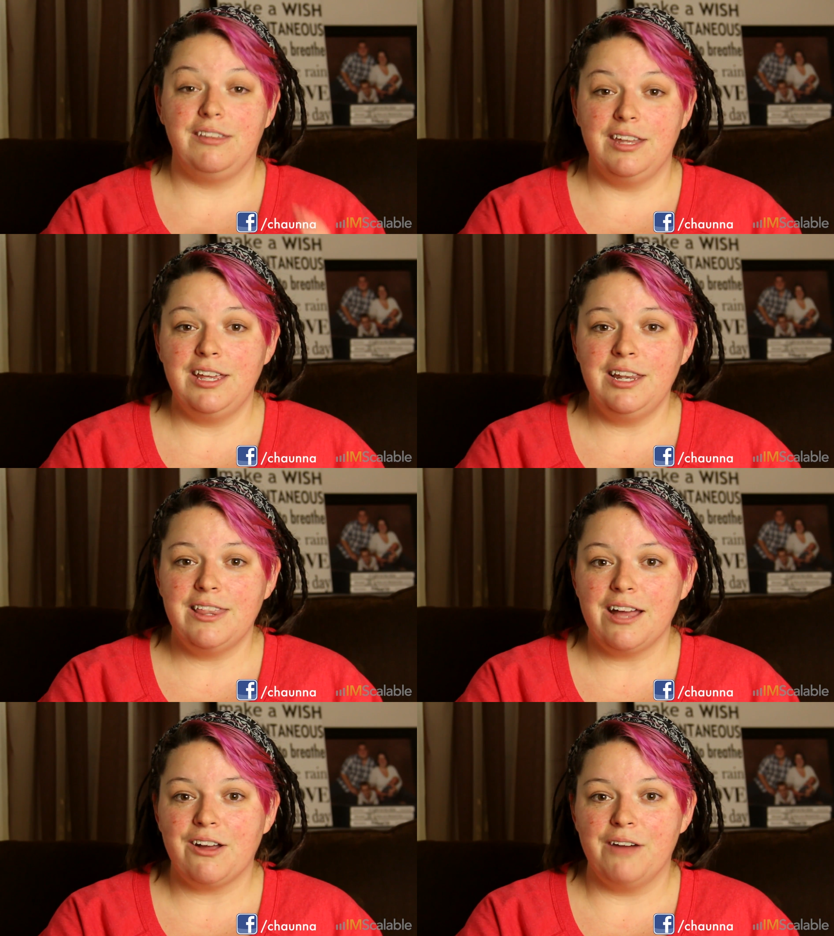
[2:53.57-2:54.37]
did
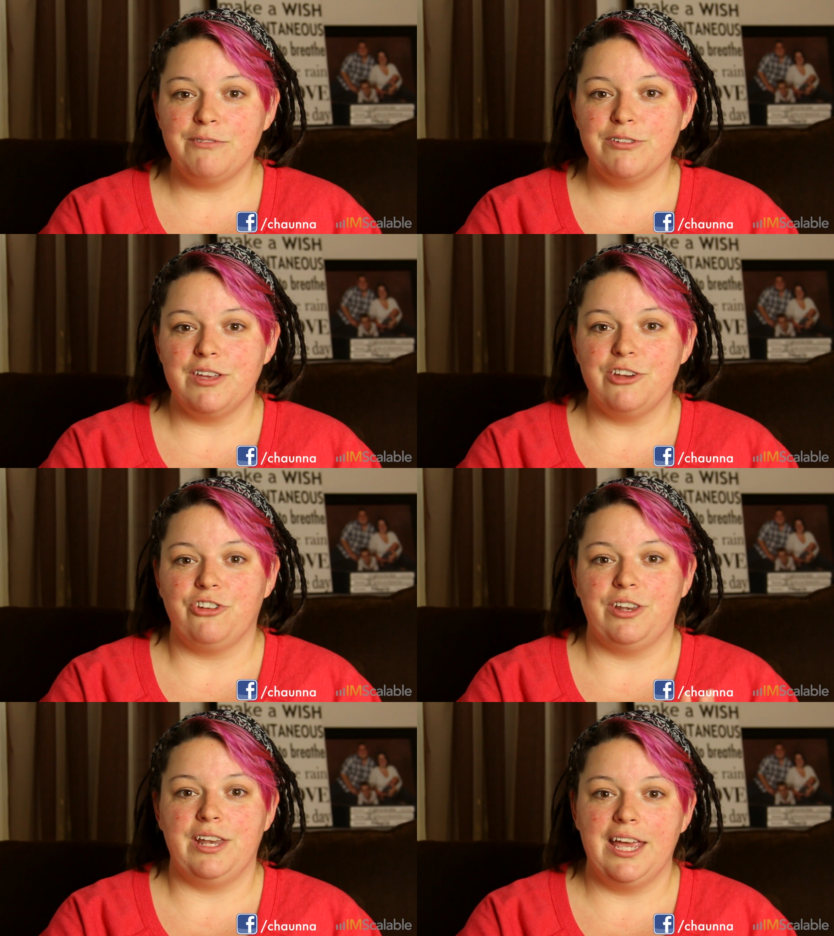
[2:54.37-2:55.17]
that
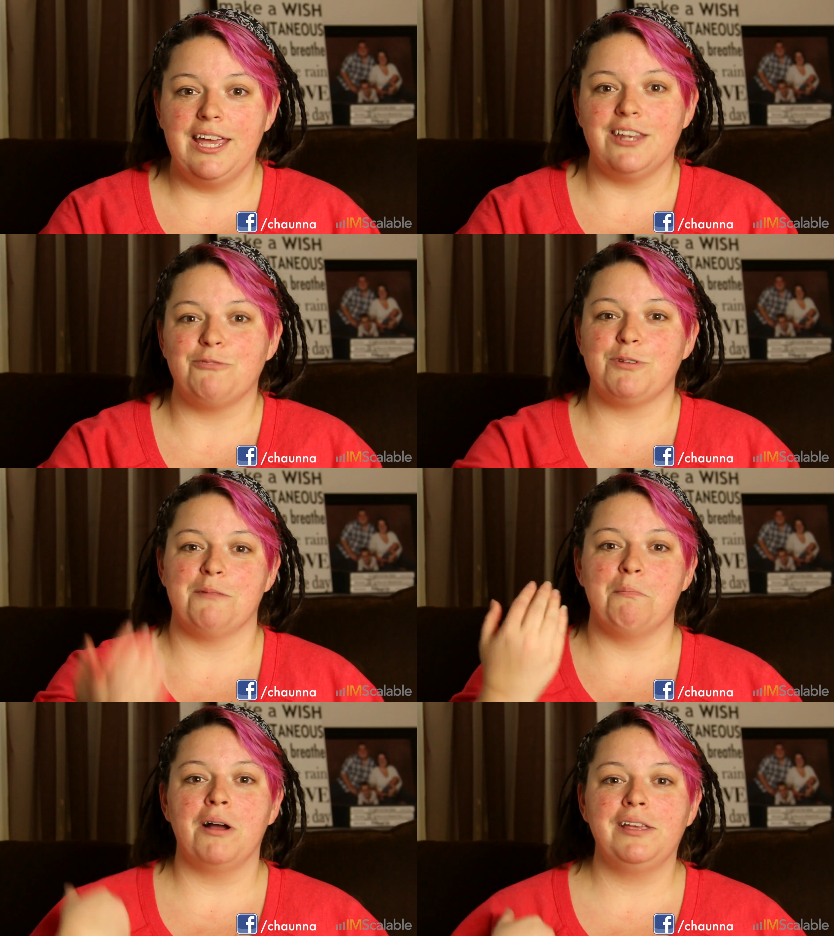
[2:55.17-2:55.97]
conversation end
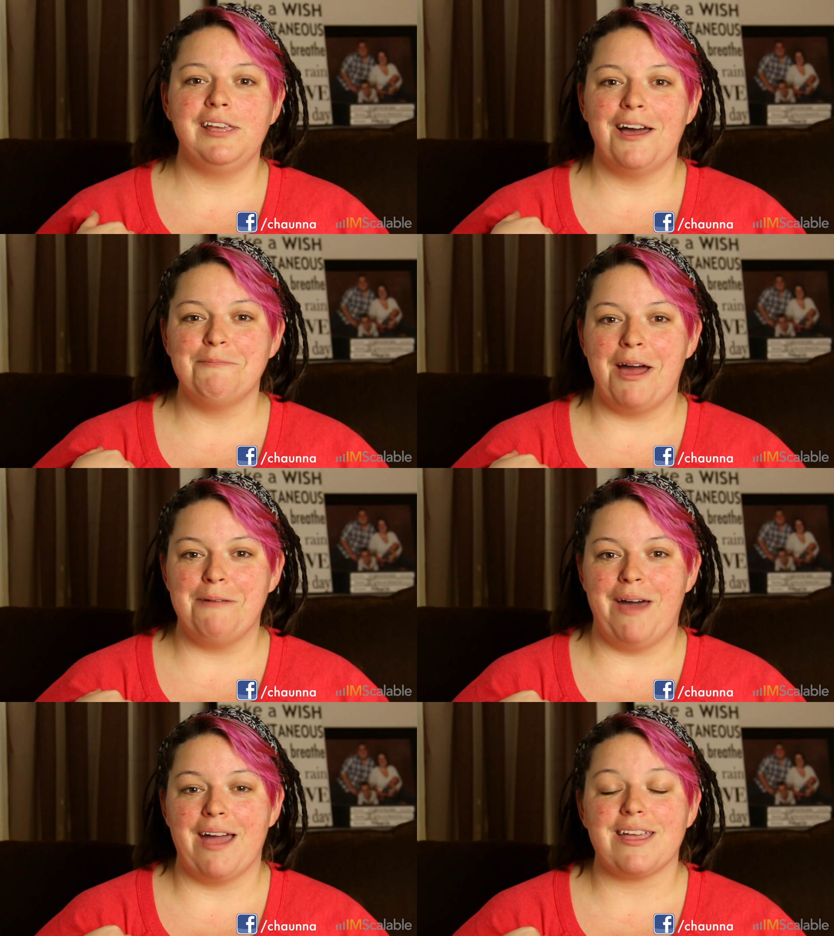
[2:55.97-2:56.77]
with a monkey on
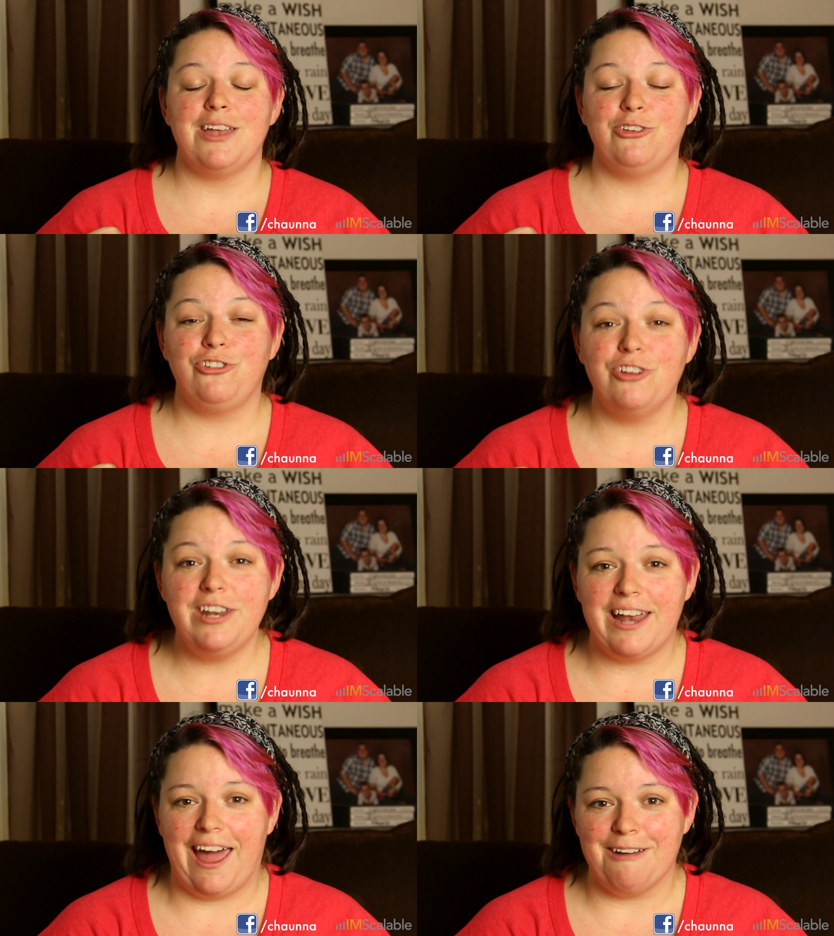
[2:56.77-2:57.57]
my back, and
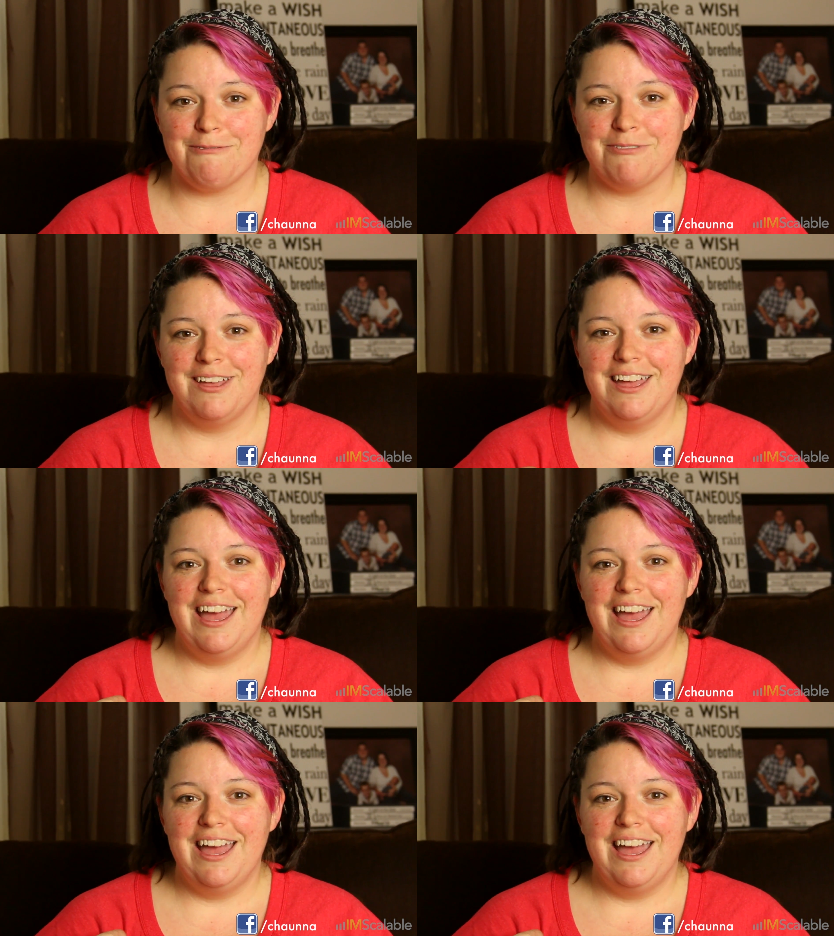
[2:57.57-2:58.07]
should it have?